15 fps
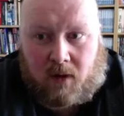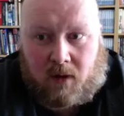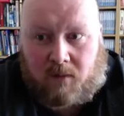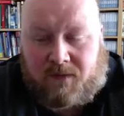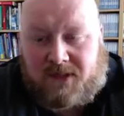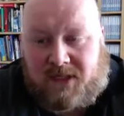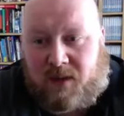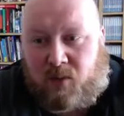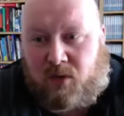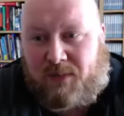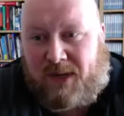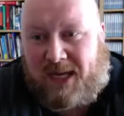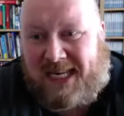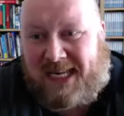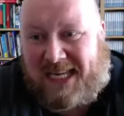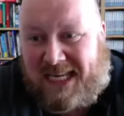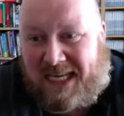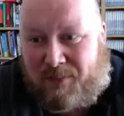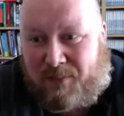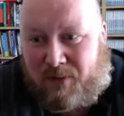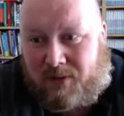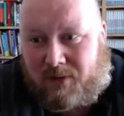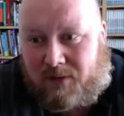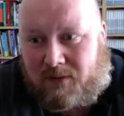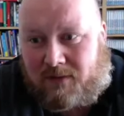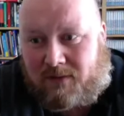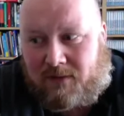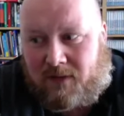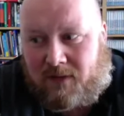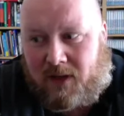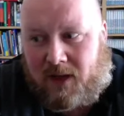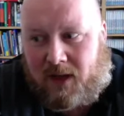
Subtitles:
Obviously, there wouldn't be any ebooks.